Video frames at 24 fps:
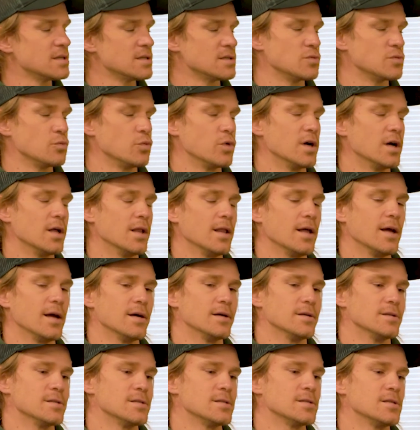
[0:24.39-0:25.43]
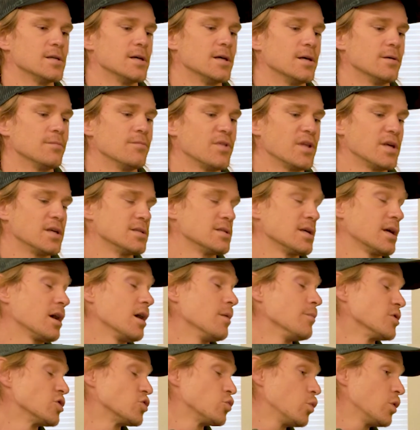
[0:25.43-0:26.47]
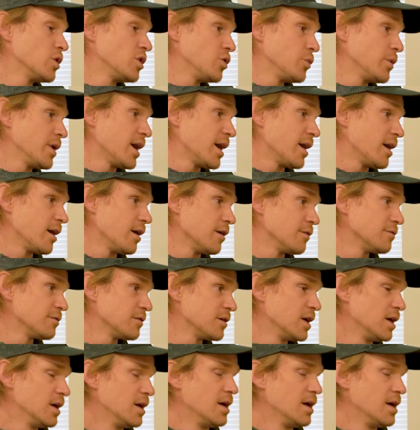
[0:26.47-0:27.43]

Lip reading: as well as things like how much wood do we have,